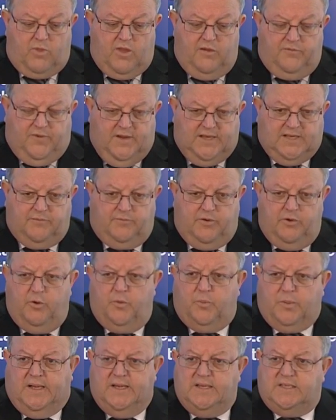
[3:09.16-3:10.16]
effectively
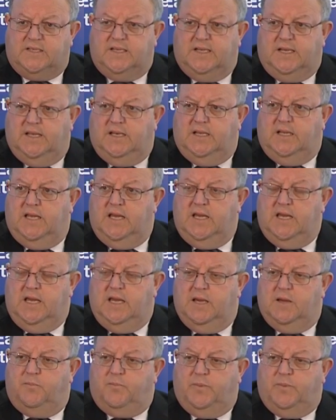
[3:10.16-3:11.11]
replacing it, uh,